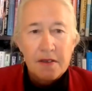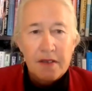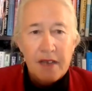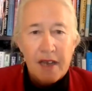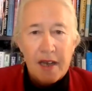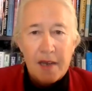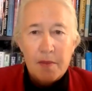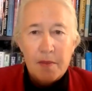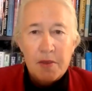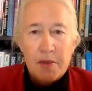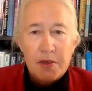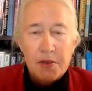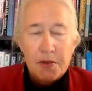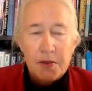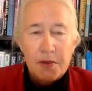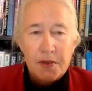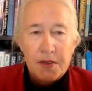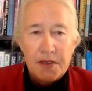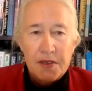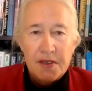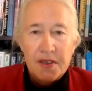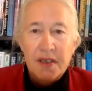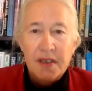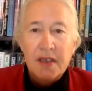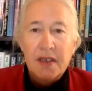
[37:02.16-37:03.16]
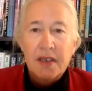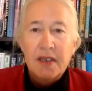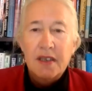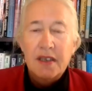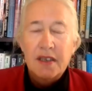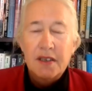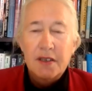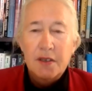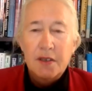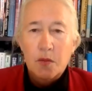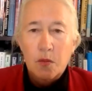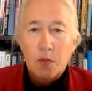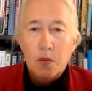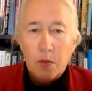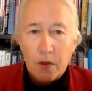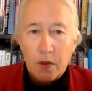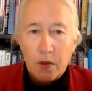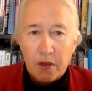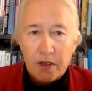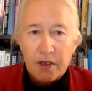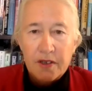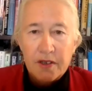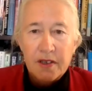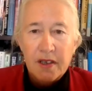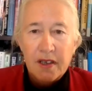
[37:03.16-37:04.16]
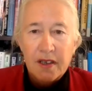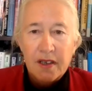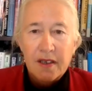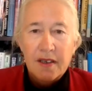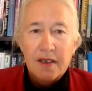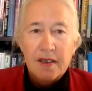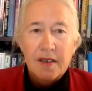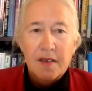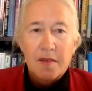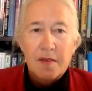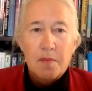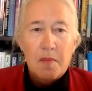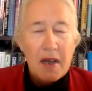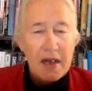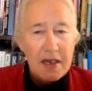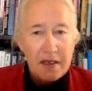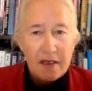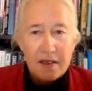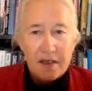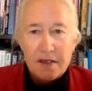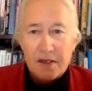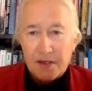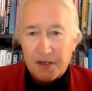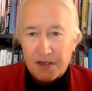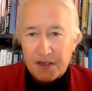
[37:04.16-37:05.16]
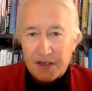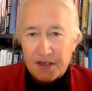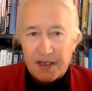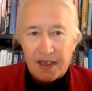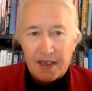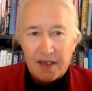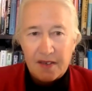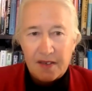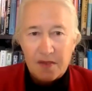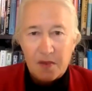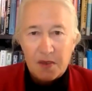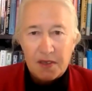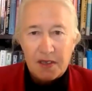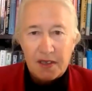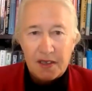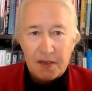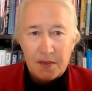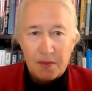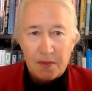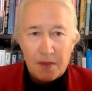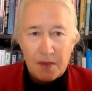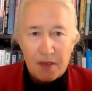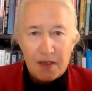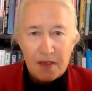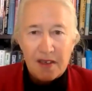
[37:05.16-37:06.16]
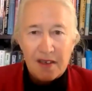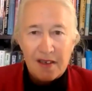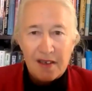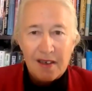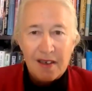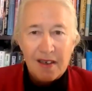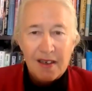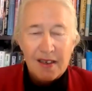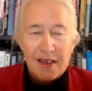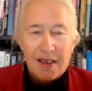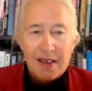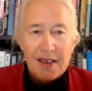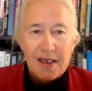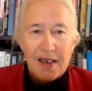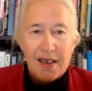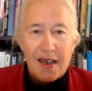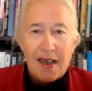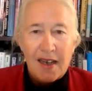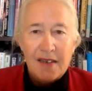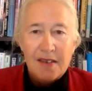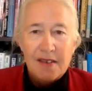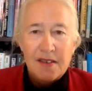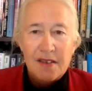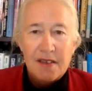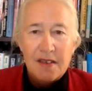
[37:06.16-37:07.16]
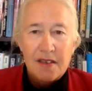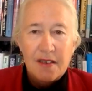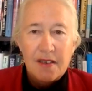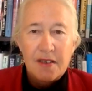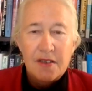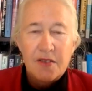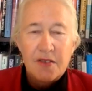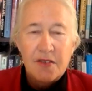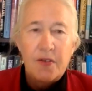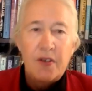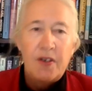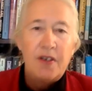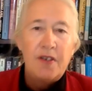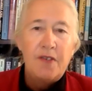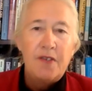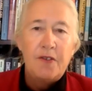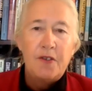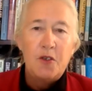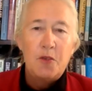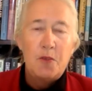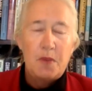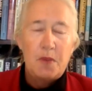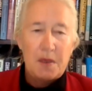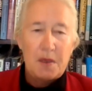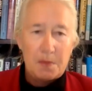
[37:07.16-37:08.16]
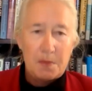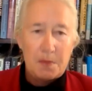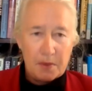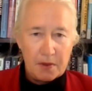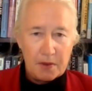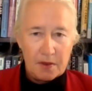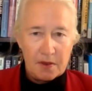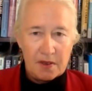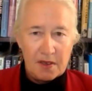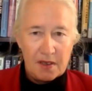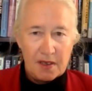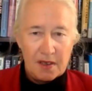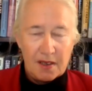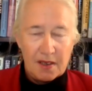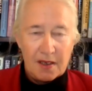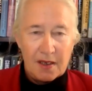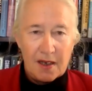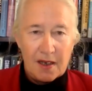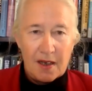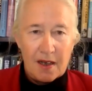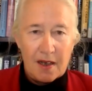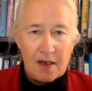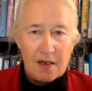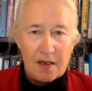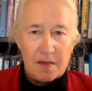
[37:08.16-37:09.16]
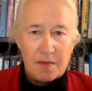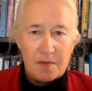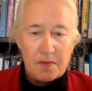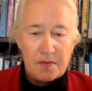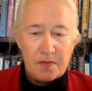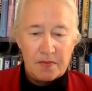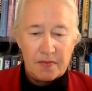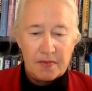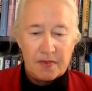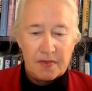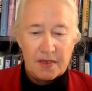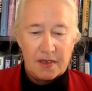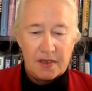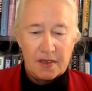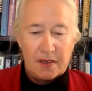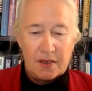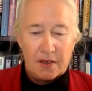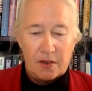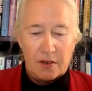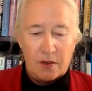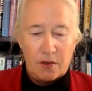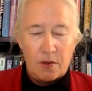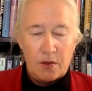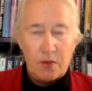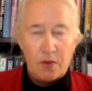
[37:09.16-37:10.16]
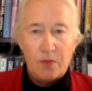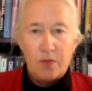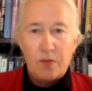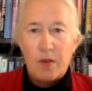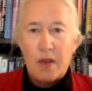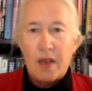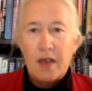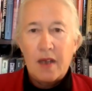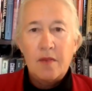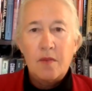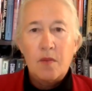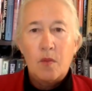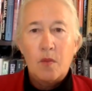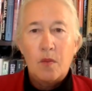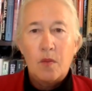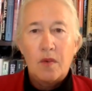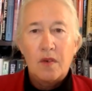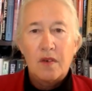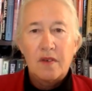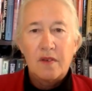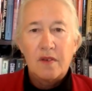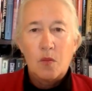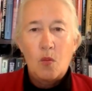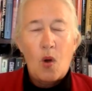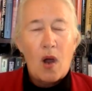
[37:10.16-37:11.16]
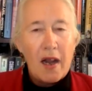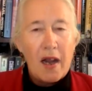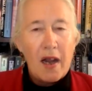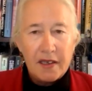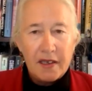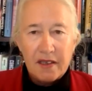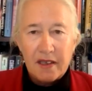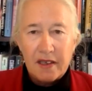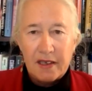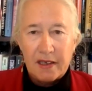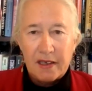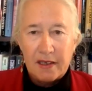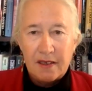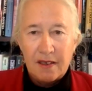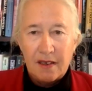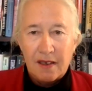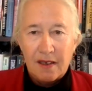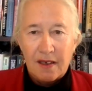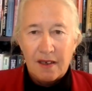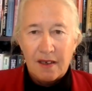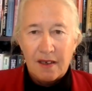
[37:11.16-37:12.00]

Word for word: laboratories in the world might understand what they'd written. And there's very few people um, who've read widely.